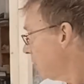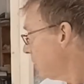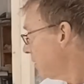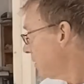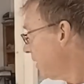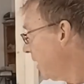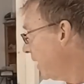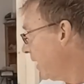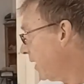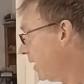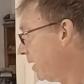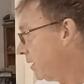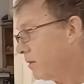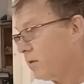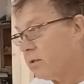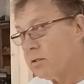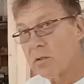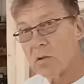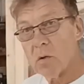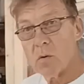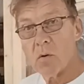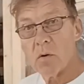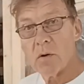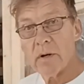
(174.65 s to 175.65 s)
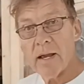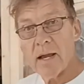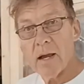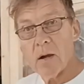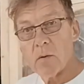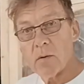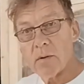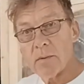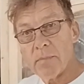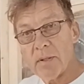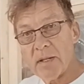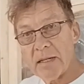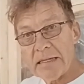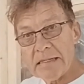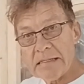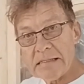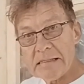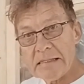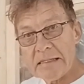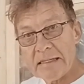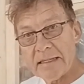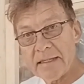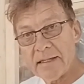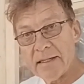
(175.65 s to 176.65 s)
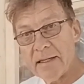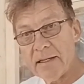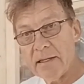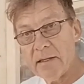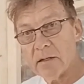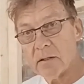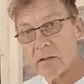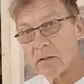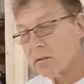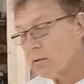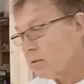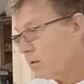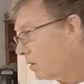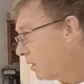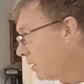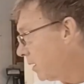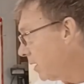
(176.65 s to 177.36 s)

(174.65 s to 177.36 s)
Taking the door now and placing it here